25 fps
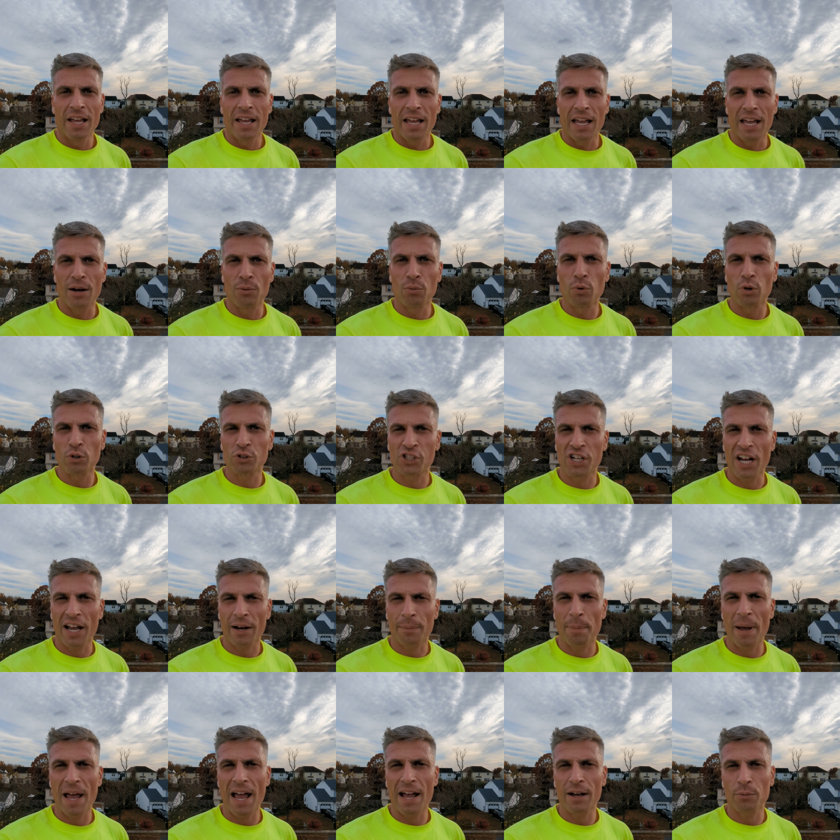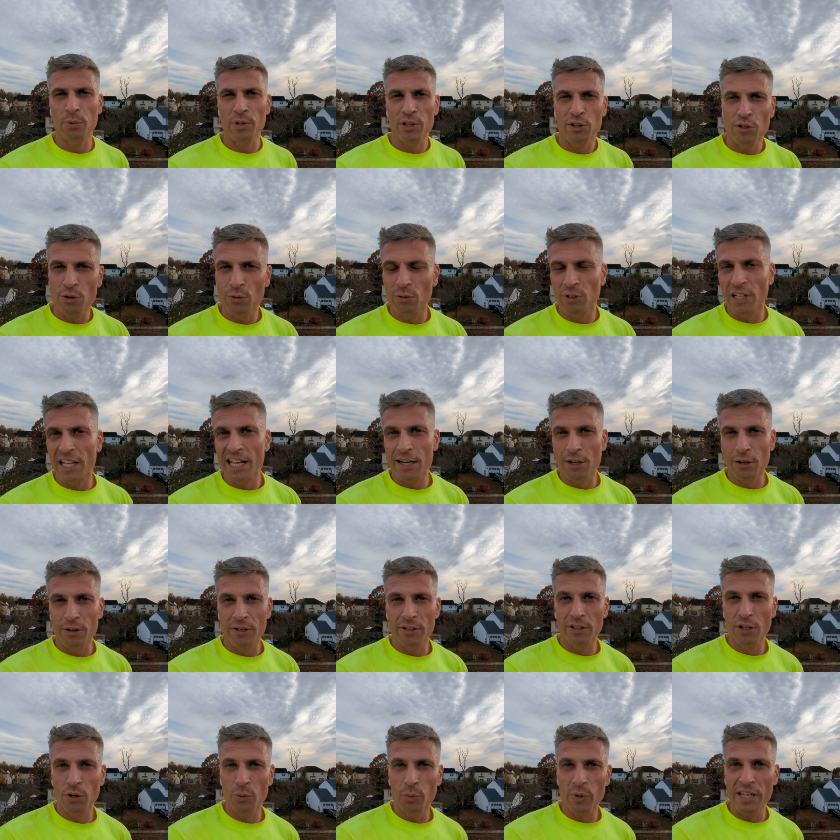And we'll check back with you later
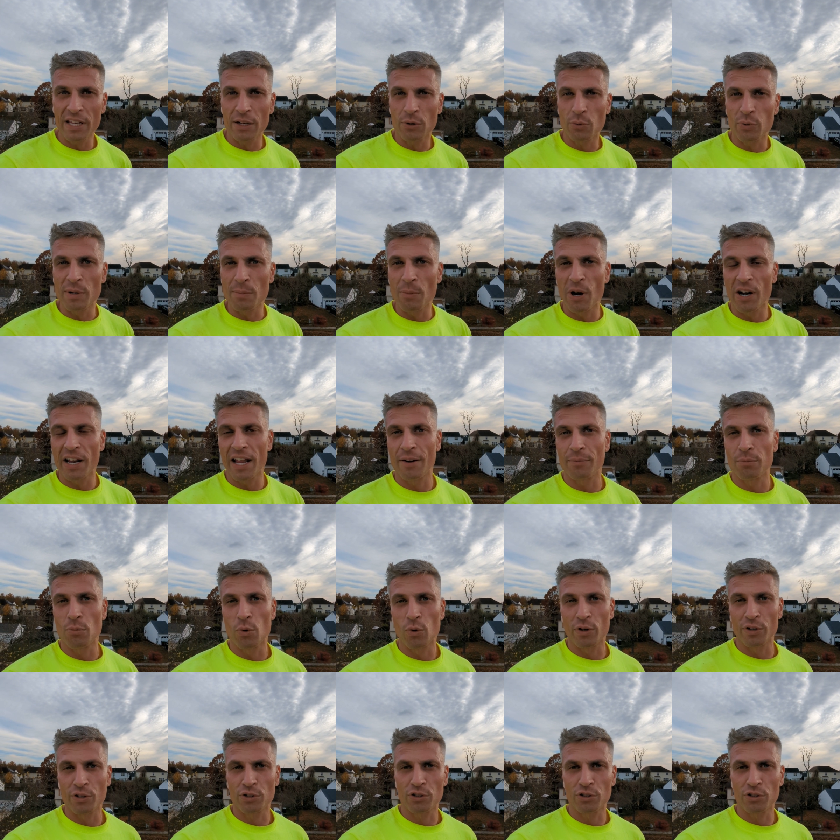in the week. We might have more in